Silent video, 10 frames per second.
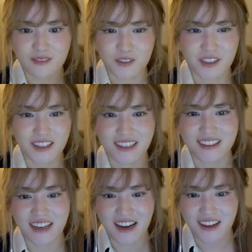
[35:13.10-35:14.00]
we're like
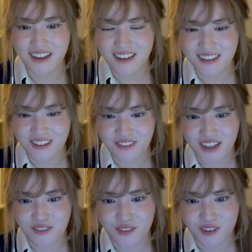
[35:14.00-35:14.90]
the, the
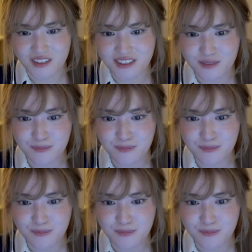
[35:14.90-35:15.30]
five fours.